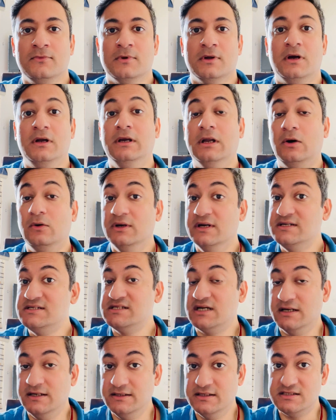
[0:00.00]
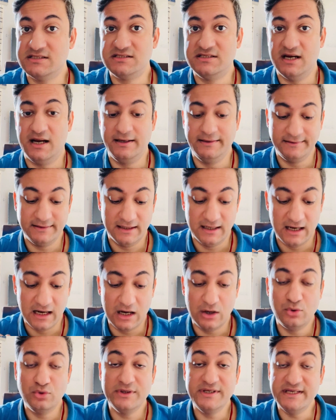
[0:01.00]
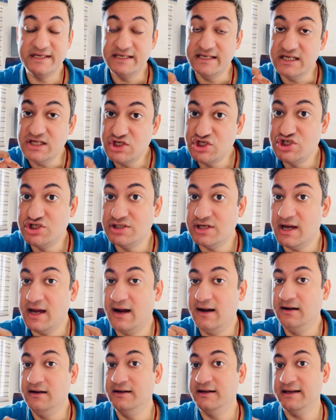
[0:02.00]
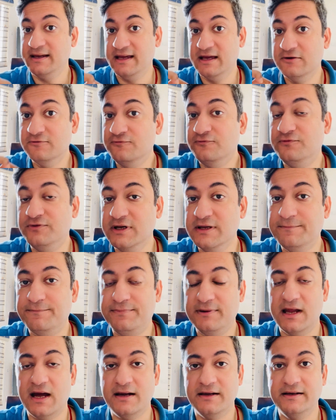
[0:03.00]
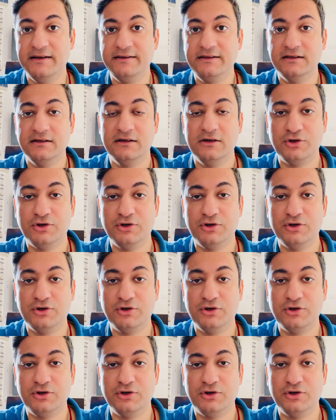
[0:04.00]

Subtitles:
Now let's understand how each and every planet